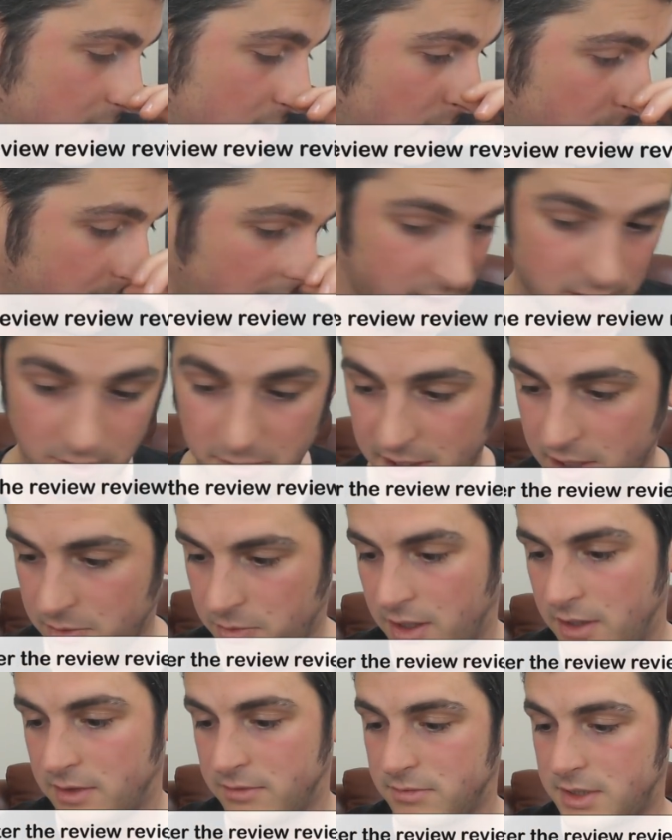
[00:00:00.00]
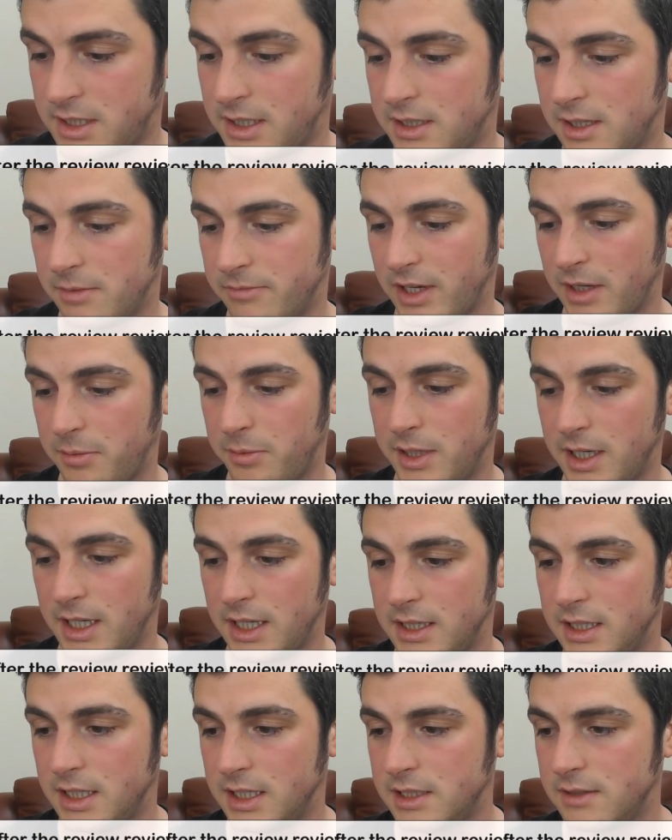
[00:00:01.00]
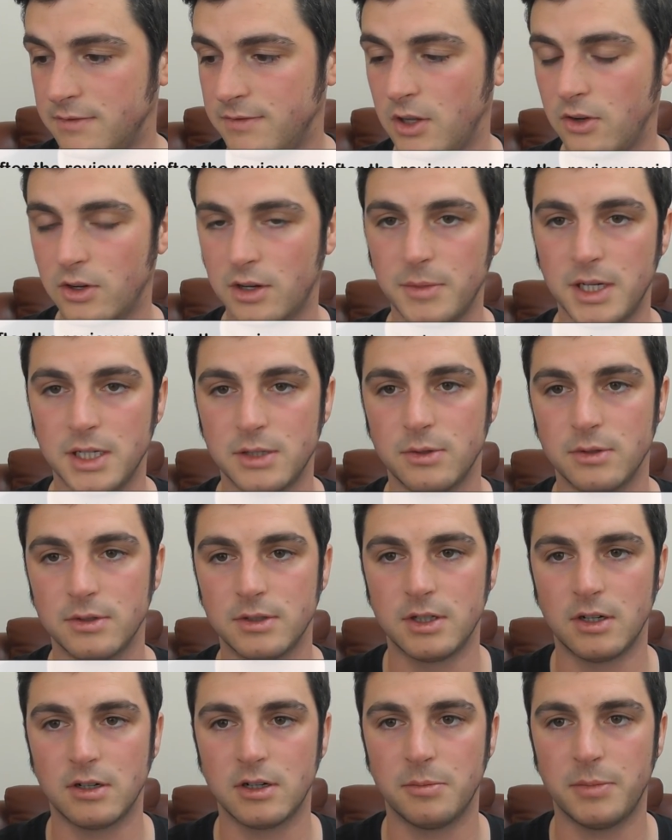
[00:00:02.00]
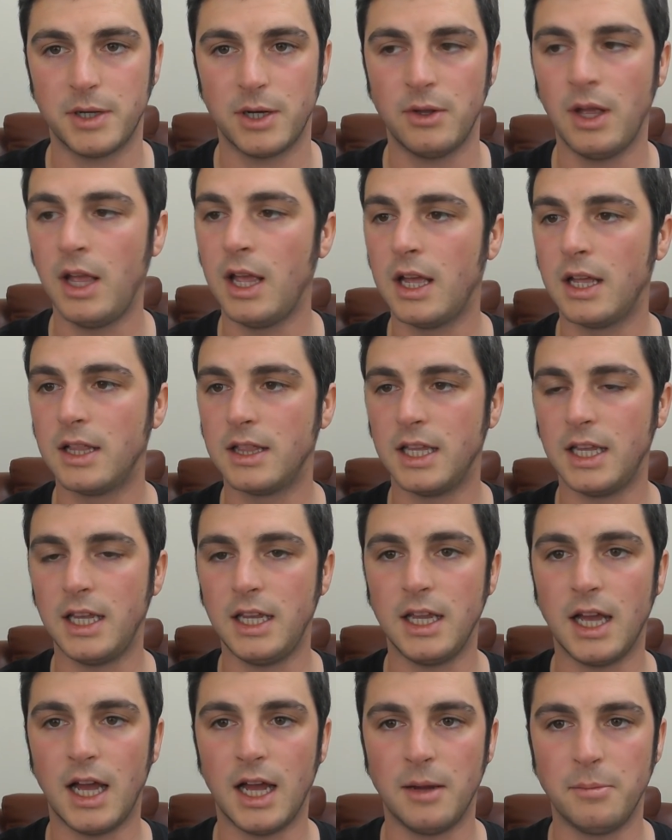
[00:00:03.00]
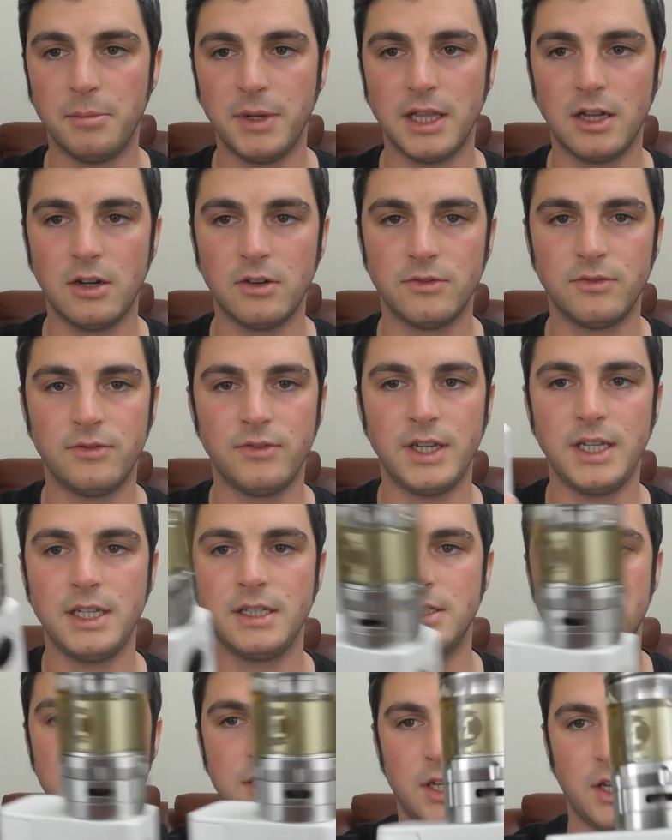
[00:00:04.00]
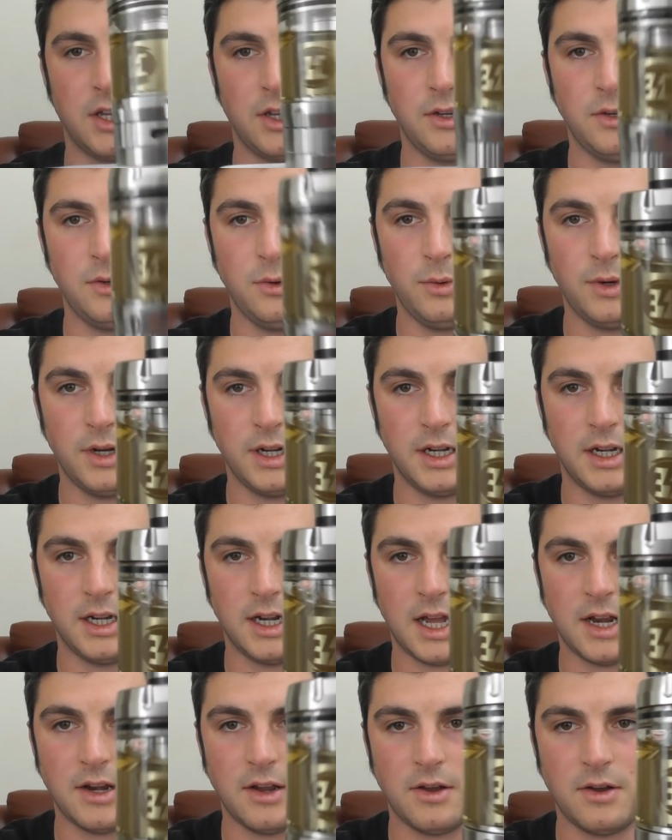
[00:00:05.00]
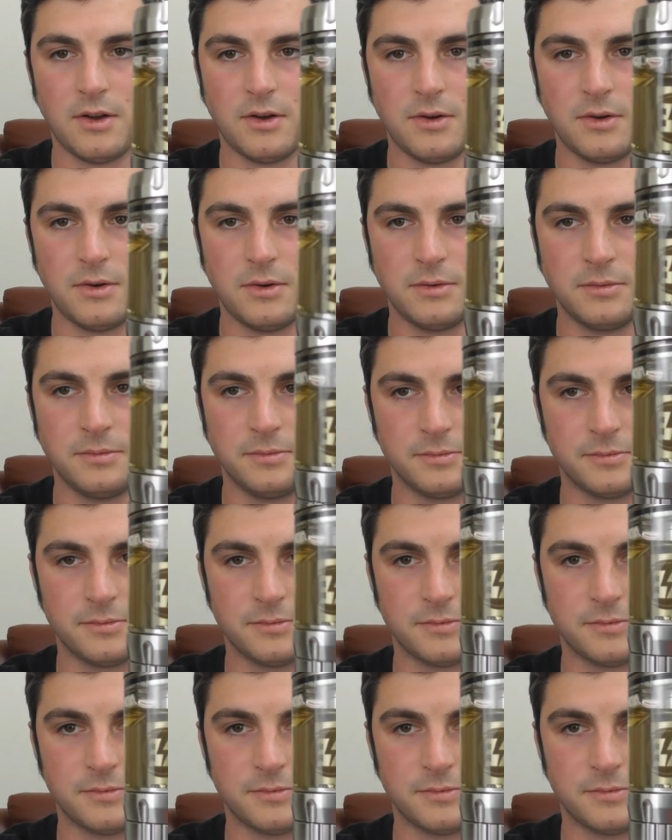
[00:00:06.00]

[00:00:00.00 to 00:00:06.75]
Okay, so since I'm vaping it in this vlog, I might as well talk about the Billow V2 Nano.